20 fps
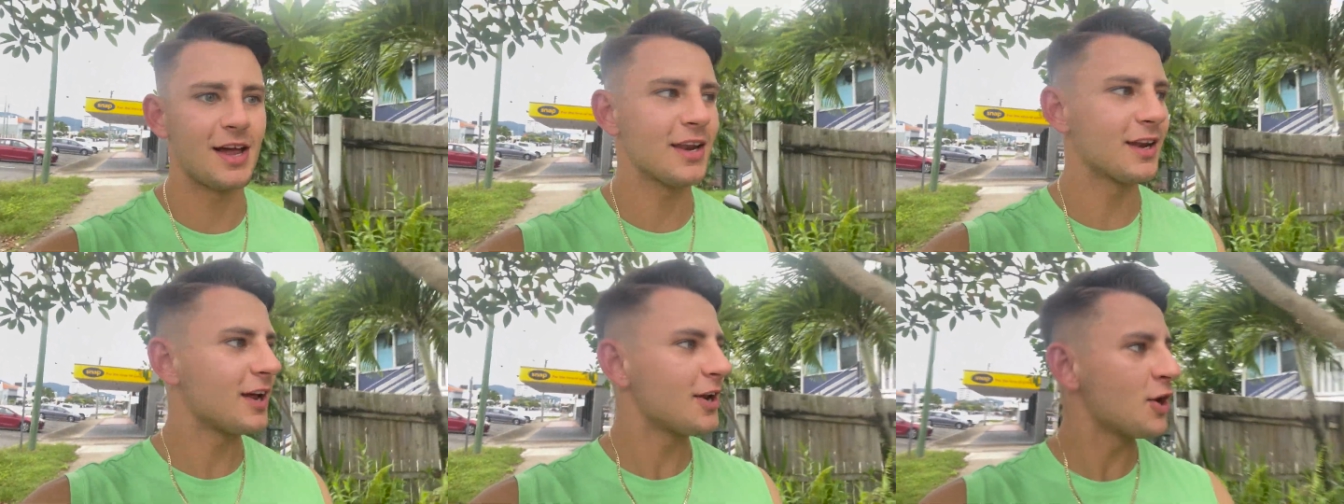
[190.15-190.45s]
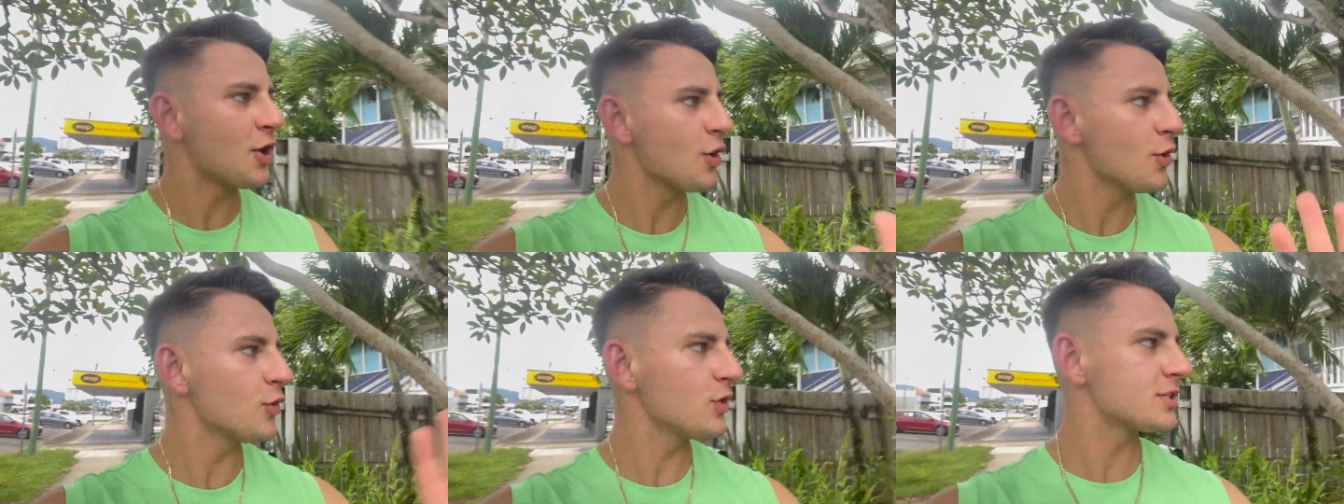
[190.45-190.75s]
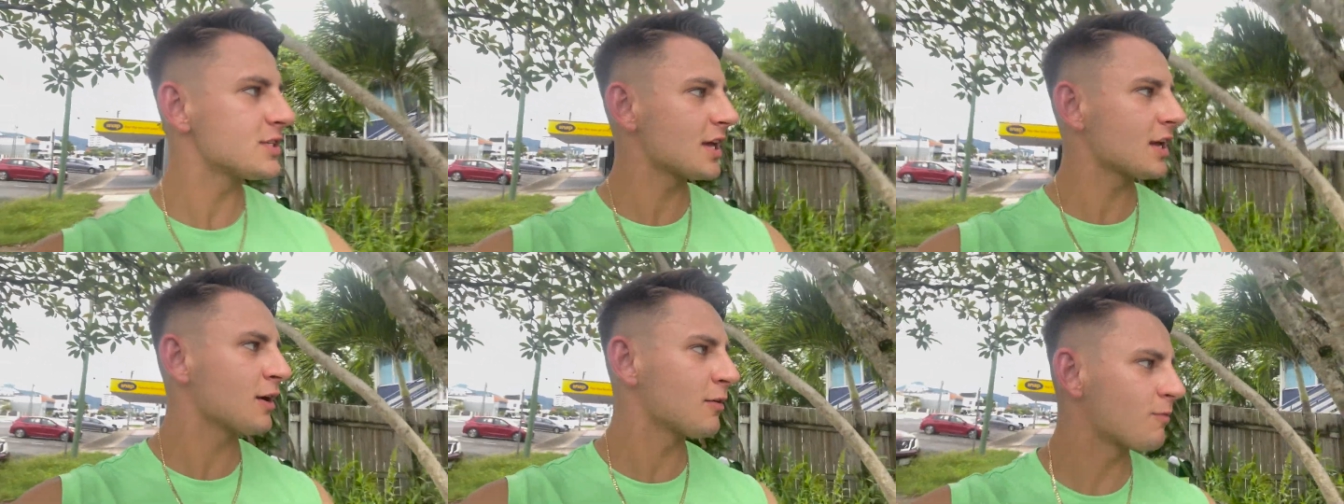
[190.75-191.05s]
And I know
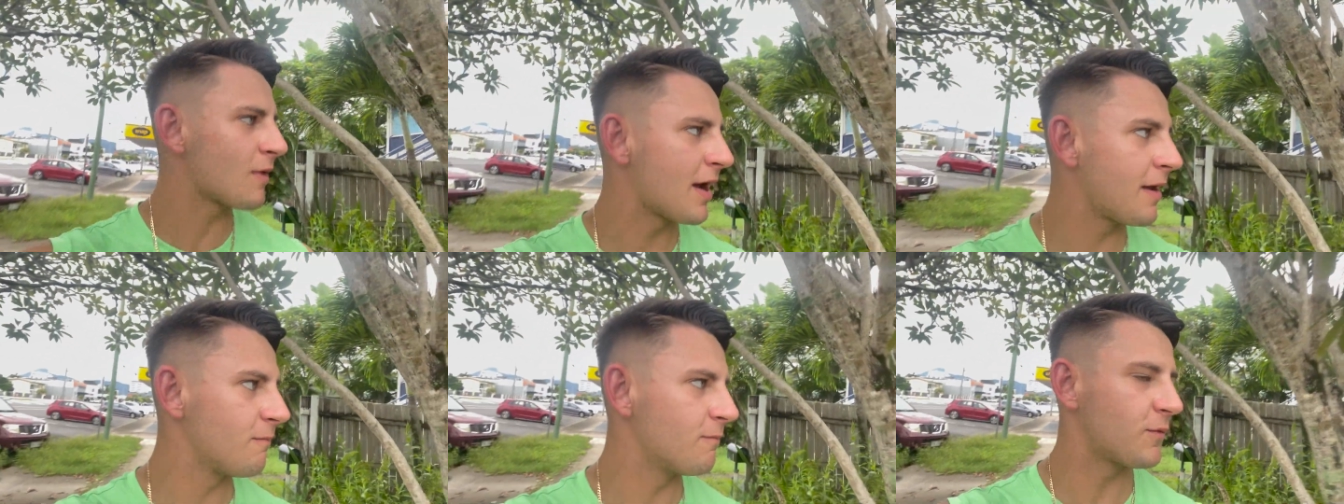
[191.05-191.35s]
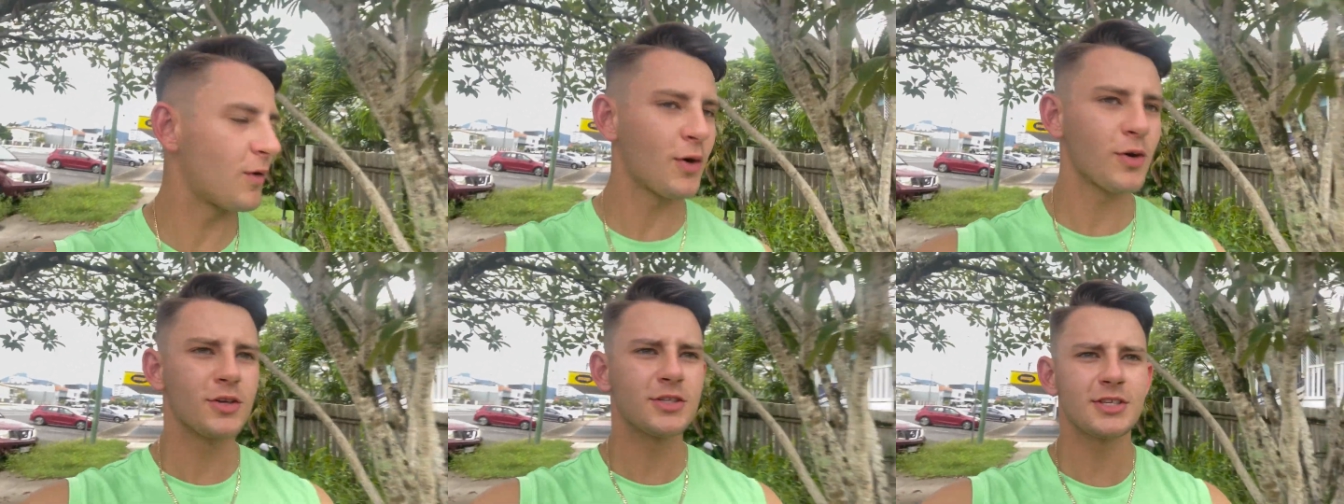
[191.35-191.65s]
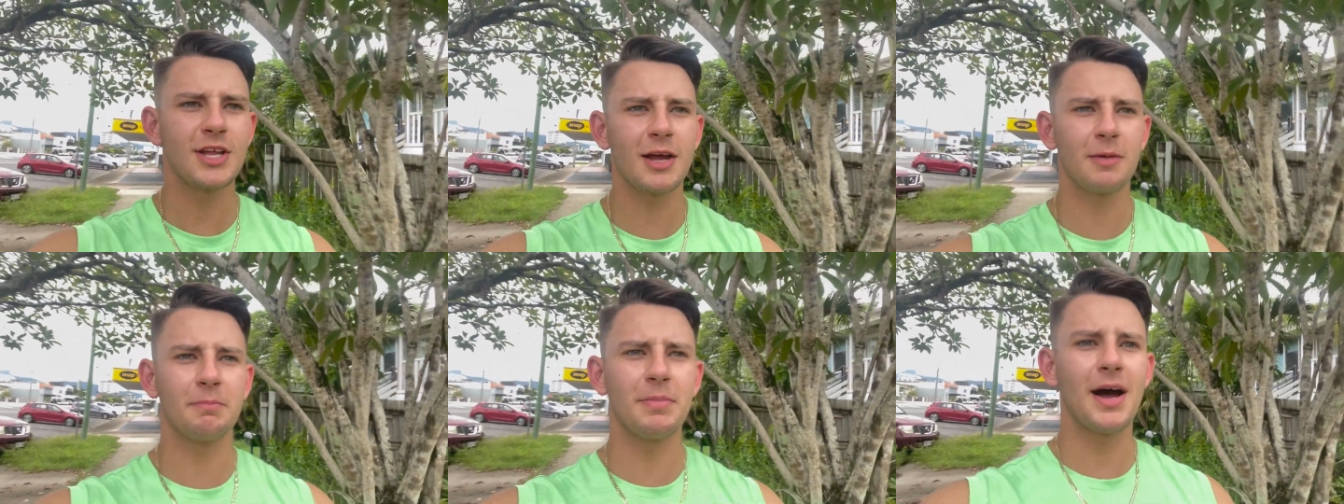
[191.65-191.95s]
it's like a rainforest
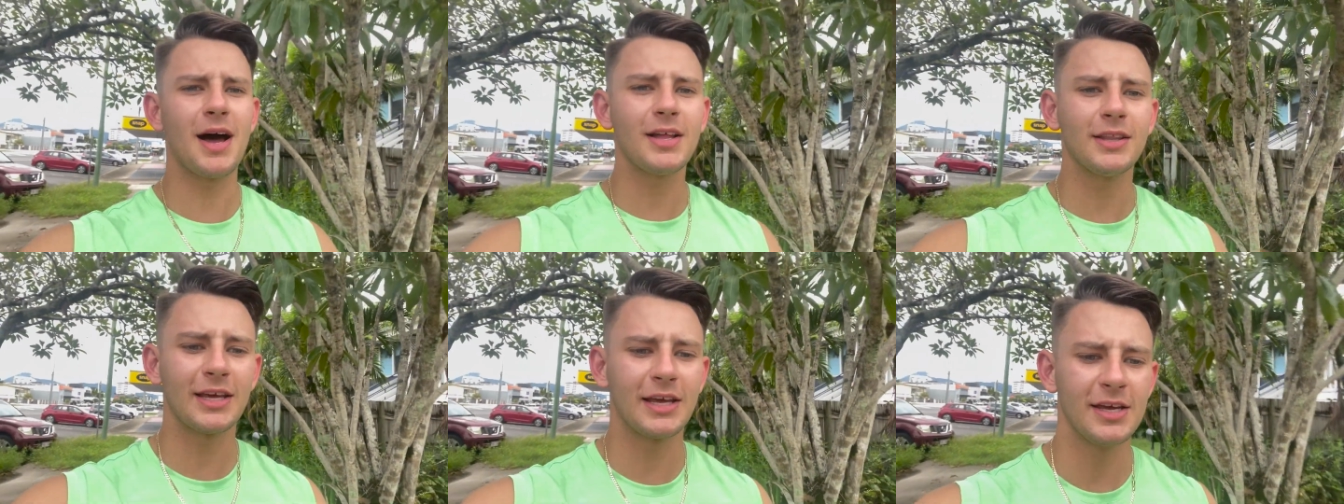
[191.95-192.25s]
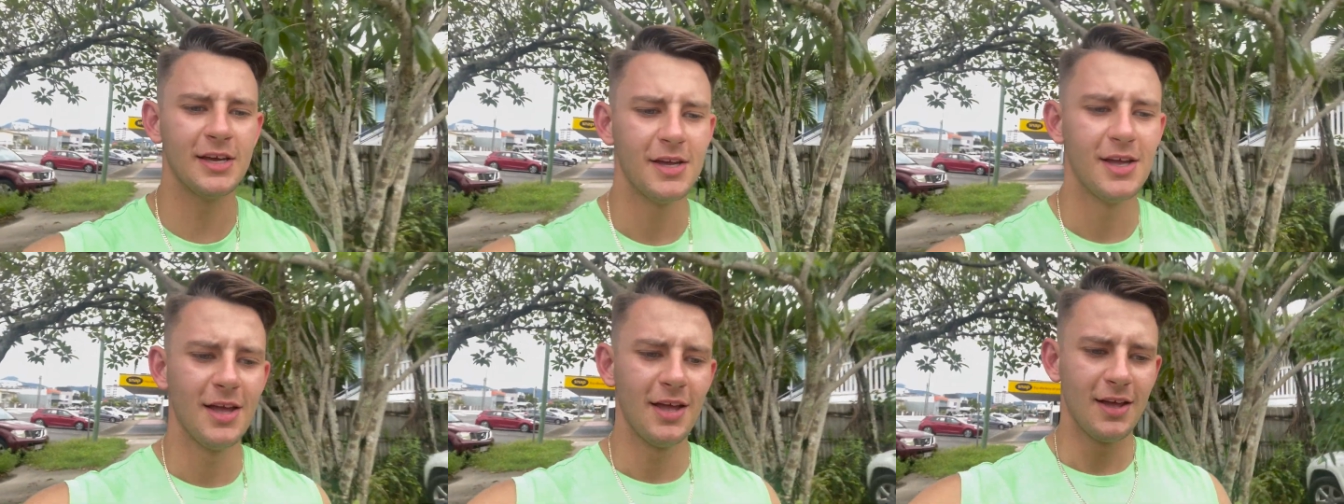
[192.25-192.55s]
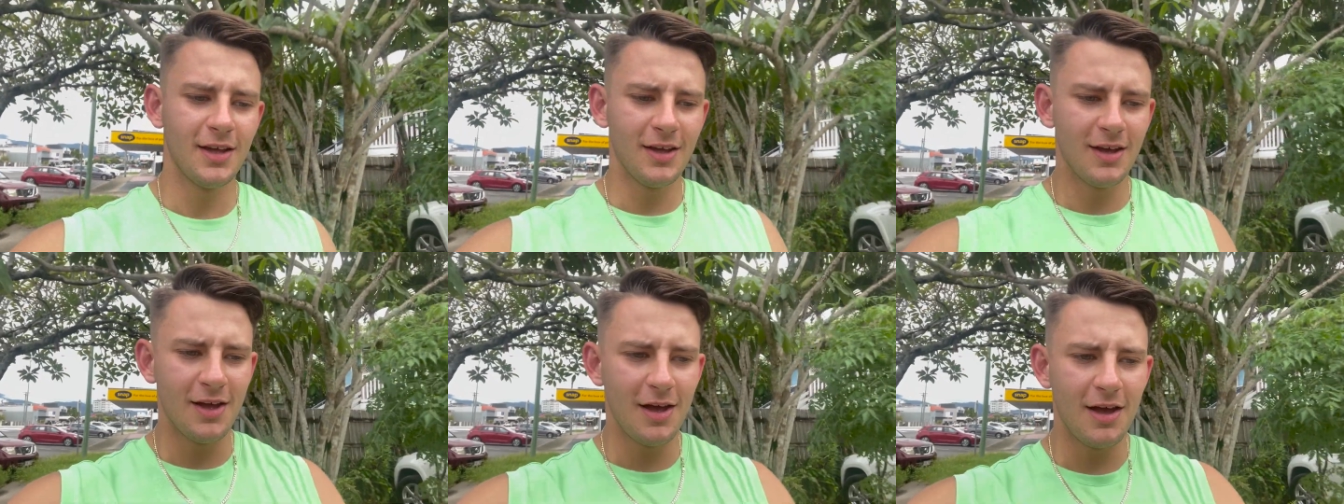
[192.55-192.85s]
like Bali,
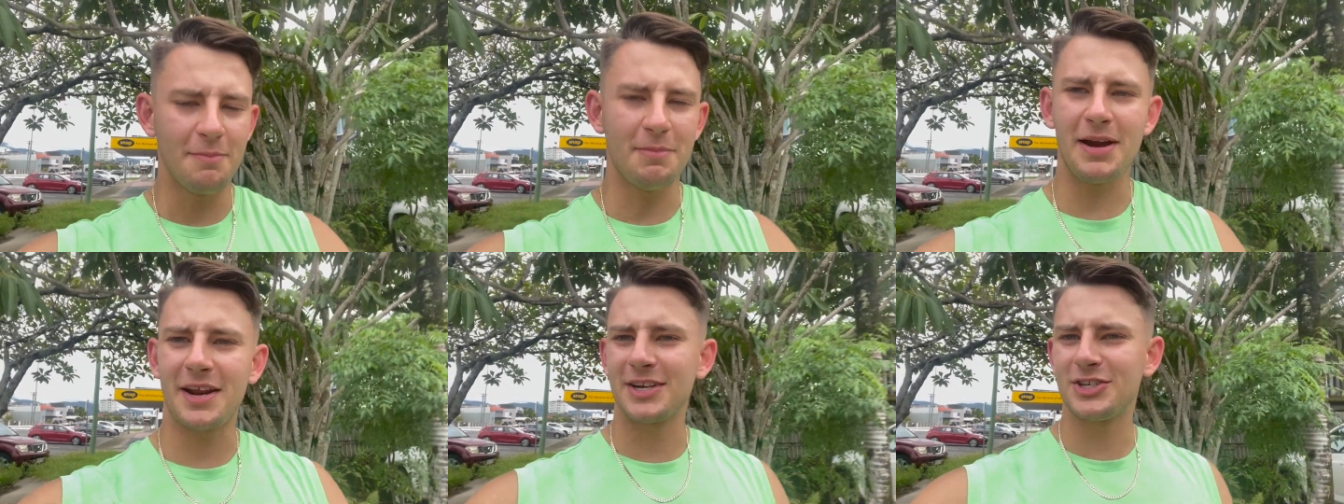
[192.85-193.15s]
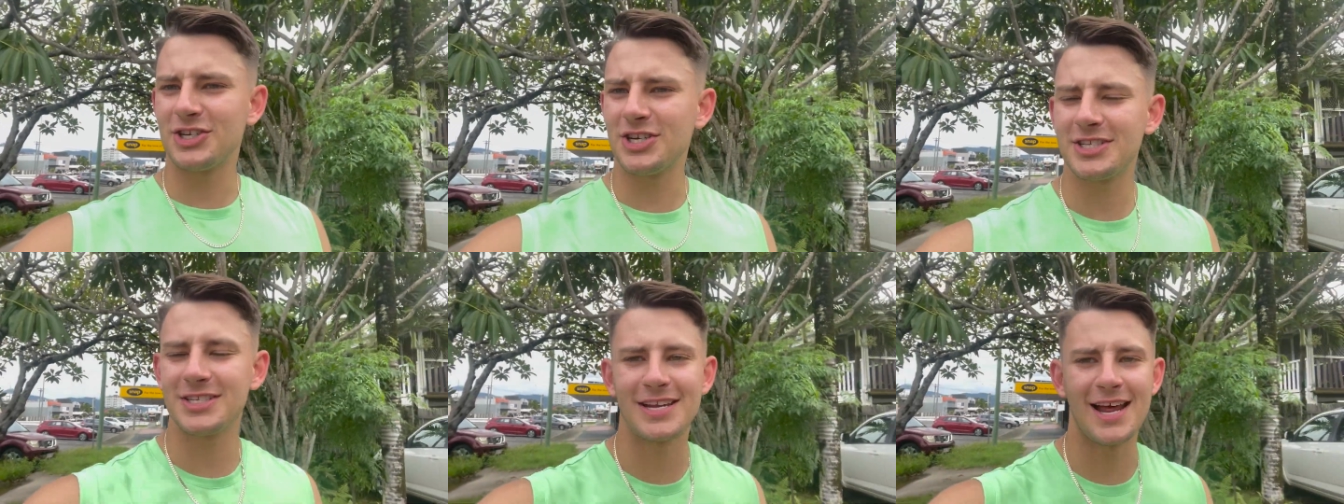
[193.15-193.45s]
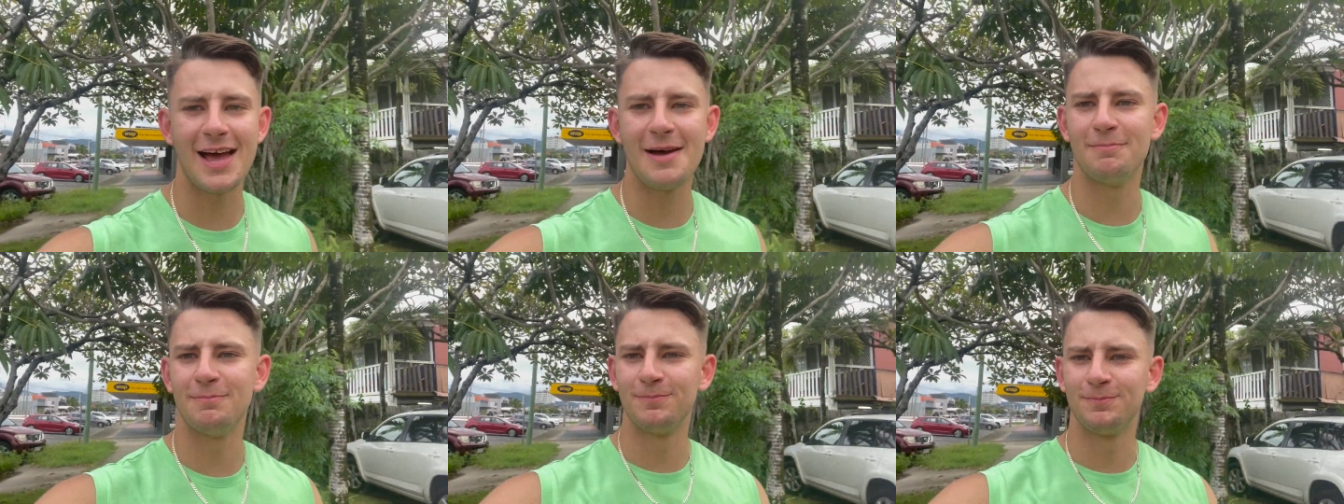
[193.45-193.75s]
but I just
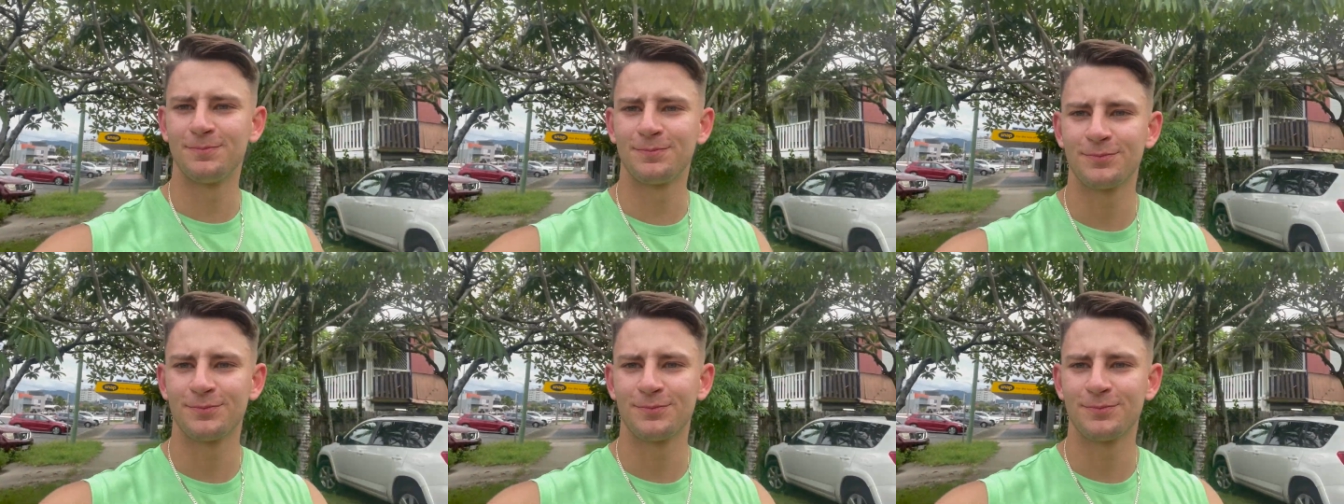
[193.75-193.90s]
am.